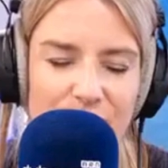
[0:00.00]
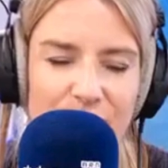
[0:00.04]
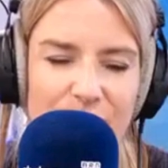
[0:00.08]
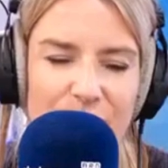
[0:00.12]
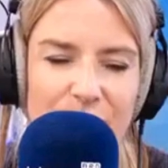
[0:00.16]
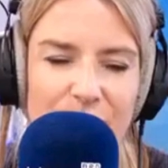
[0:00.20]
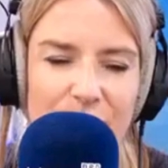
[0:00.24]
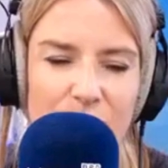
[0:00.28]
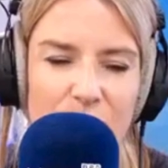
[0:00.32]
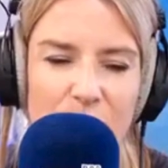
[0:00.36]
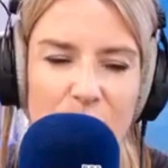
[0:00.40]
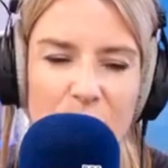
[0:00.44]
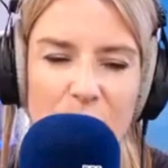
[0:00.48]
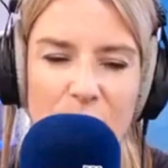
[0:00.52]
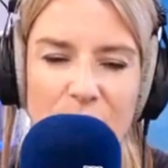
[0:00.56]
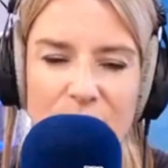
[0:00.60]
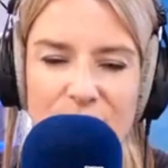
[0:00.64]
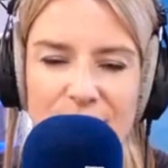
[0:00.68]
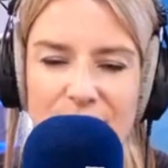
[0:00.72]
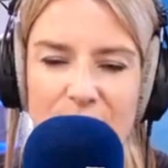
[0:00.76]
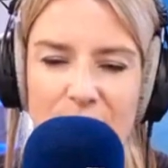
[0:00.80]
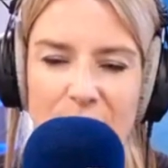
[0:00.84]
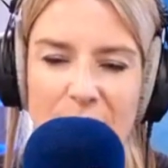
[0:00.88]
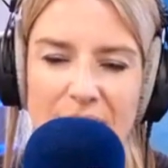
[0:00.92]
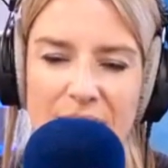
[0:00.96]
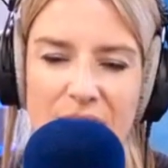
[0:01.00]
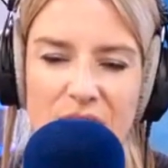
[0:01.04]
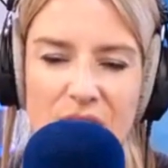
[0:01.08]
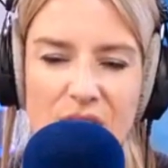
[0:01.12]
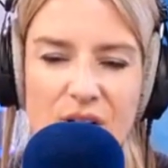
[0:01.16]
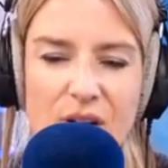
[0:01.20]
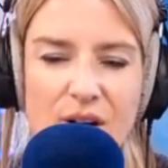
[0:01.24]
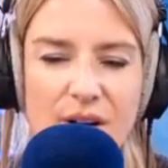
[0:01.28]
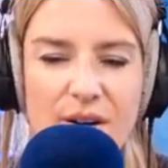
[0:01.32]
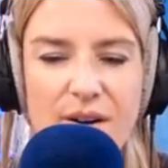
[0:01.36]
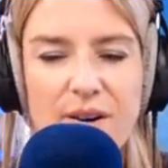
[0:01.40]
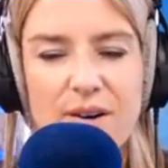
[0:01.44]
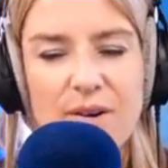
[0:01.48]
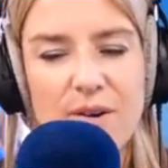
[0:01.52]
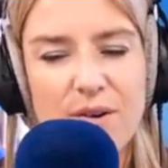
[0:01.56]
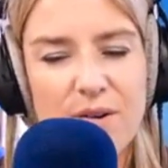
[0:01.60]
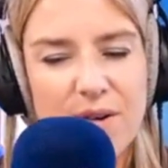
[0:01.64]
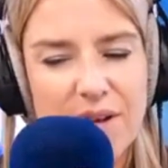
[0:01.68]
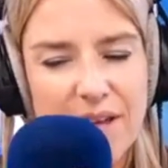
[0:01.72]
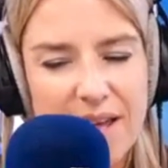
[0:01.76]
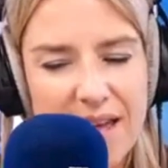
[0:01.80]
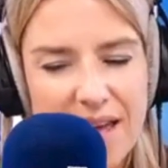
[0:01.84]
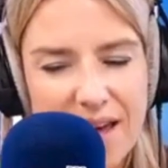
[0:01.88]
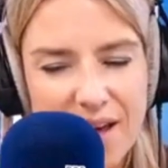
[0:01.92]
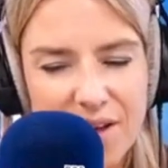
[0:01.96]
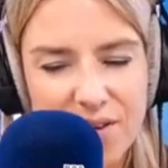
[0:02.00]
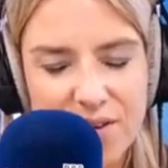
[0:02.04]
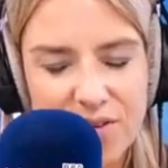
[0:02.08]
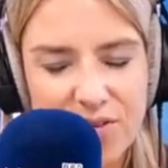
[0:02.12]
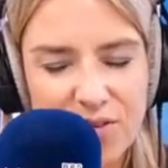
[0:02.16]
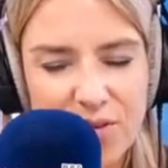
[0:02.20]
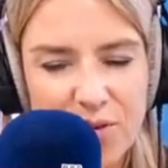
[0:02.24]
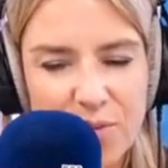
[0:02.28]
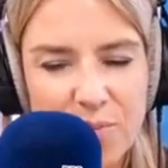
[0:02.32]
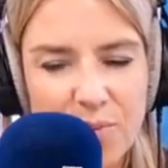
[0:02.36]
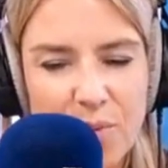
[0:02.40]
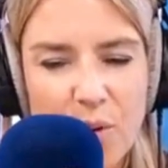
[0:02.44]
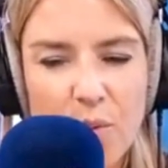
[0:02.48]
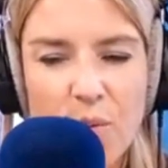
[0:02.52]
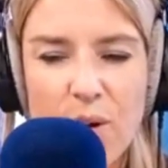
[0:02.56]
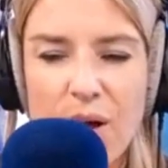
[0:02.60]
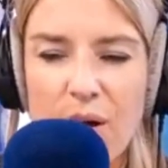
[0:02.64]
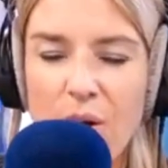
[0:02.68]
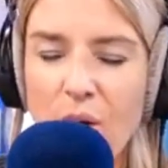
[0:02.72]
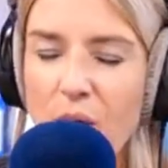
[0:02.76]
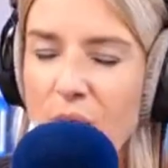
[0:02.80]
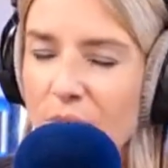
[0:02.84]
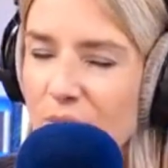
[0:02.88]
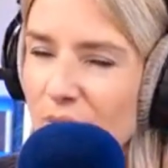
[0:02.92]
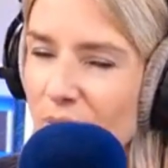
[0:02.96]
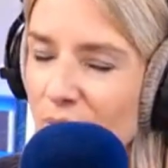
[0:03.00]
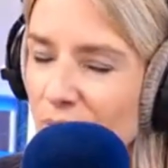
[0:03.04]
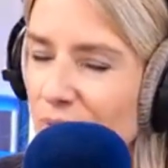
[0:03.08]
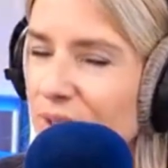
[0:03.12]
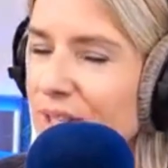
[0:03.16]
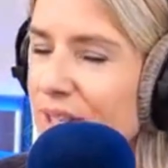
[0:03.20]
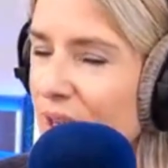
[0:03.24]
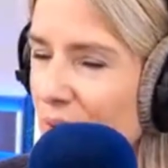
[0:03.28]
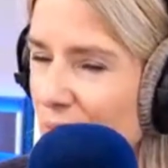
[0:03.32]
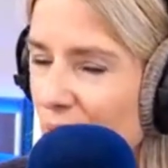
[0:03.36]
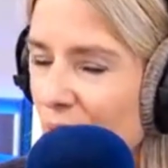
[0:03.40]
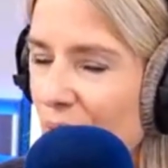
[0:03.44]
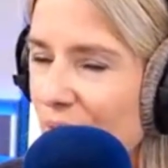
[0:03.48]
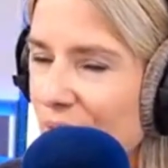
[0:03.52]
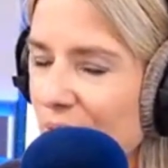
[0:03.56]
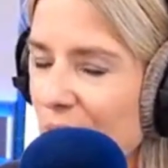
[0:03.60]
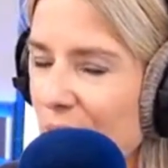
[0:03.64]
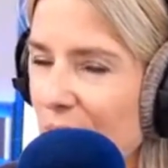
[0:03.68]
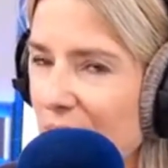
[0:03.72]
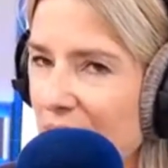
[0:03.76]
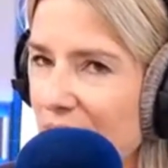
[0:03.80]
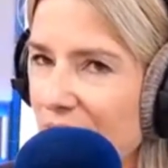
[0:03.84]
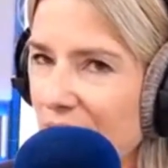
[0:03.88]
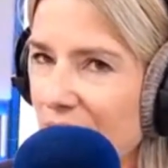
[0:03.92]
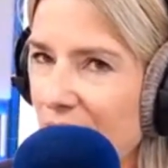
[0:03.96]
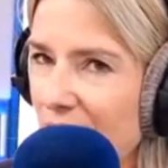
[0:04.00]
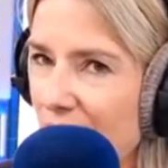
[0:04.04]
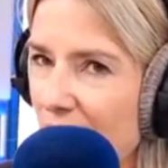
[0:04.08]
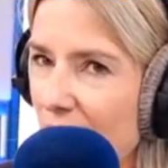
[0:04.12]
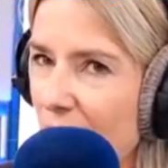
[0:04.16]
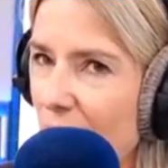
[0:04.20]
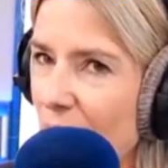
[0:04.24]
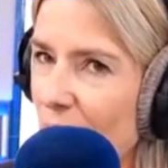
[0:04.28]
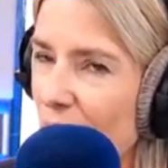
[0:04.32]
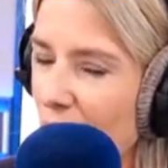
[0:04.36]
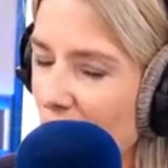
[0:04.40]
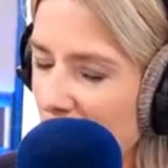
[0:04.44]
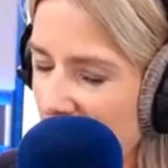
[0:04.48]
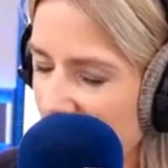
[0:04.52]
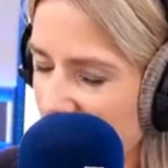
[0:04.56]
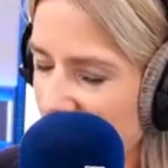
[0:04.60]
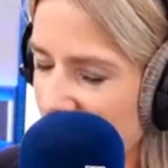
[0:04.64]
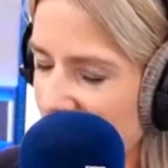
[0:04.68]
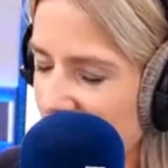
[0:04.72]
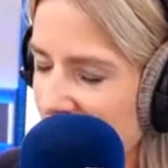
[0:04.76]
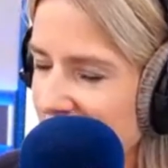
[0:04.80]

we're worried about our health, but we're also worried about our wealth.